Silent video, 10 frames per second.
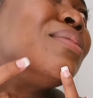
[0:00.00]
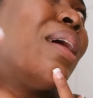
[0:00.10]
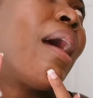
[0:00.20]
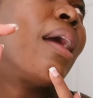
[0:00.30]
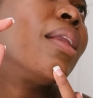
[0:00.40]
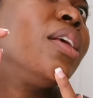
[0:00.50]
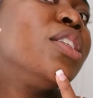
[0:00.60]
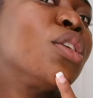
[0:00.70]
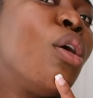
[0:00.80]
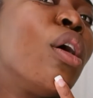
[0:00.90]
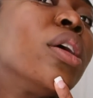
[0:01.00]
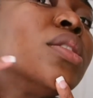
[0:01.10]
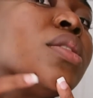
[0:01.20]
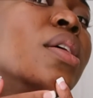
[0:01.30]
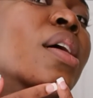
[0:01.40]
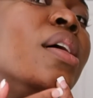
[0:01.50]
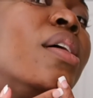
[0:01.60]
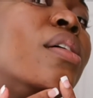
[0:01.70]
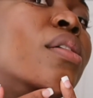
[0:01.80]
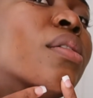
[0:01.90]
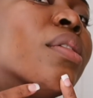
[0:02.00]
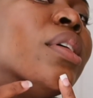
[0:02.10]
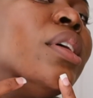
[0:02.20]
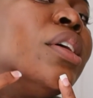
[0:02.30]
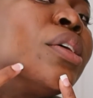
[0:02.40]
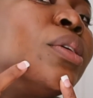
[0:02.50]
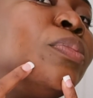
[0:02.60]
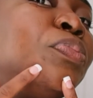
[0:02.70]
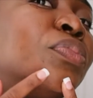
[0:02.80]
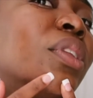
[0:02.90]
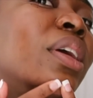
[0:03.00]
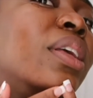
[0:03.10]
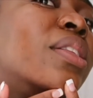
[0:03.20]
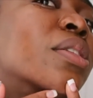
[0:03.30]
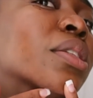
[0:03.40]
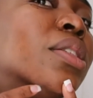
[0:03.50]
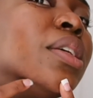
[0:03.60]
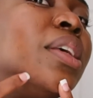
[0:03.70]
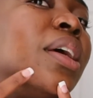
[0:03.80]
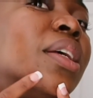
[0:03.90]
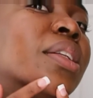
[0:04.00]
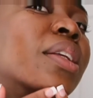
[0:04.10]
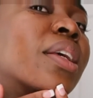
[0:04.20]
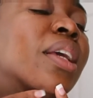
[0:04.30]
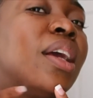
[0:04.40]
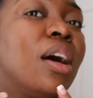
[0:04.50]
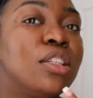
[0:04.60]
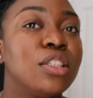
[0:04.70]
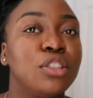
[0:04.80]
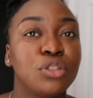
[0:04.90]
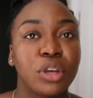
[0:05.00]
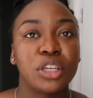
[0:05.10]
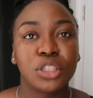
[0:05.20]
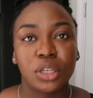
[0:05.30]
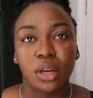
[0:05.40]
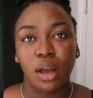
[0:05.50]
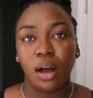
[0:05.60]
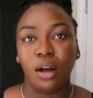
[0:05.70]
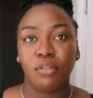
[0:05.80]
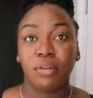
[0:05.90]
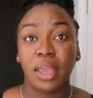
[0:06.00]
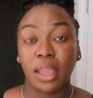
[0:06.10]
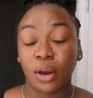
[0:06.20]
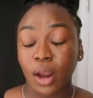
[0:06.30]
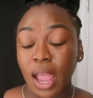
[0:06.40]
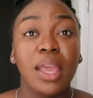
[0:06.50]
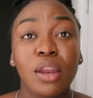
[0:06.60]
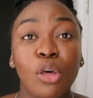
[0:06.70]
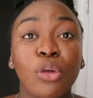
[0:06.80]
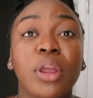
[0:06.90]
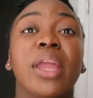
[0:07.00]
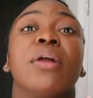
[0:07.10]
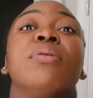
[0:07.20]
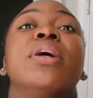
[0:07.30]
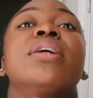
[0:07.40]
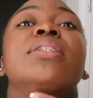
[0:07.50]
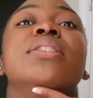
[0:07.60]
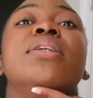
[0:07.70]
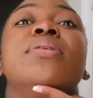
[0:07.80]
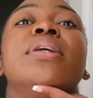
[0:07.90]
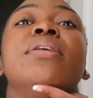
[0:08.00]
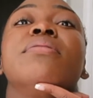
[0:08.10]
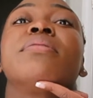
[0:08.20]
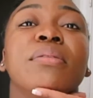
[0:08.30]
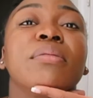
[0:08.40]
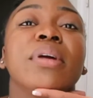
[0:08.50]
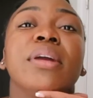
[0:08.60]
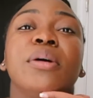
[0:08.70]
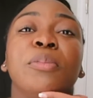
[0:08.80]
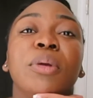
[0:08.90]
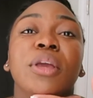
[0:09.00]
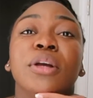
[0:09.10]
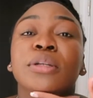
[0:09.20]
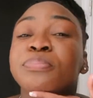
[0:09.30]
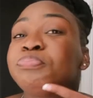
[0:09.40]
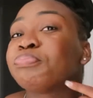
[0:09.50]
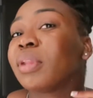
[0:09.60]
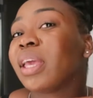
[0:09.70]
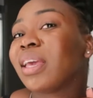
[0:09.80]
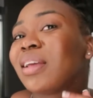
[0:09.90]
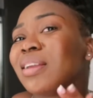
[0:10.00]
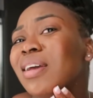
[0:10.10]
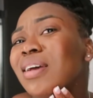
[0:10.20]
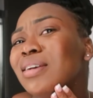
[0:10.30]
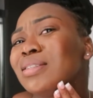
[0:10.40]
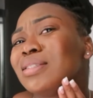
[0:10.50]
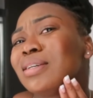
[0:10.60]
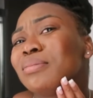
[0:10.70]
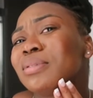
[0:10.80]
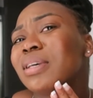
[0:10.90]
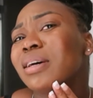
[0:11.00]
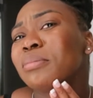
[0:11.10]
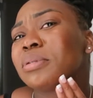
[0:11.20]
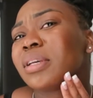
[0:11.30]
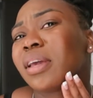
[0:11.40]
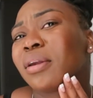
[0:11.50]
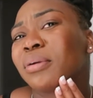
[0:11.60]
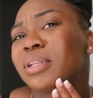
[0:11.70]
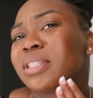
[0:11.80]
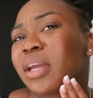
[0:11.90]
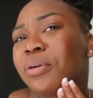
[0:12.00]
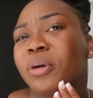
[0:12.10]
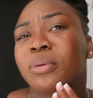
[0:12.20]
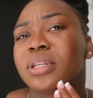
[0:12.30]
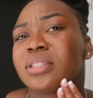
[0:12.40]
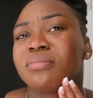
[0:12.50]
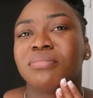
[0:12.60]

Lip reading: acne scars right here, I tend to get a concentration of hair. Another area is literally right up here, and sometimes I get it on this area, but it's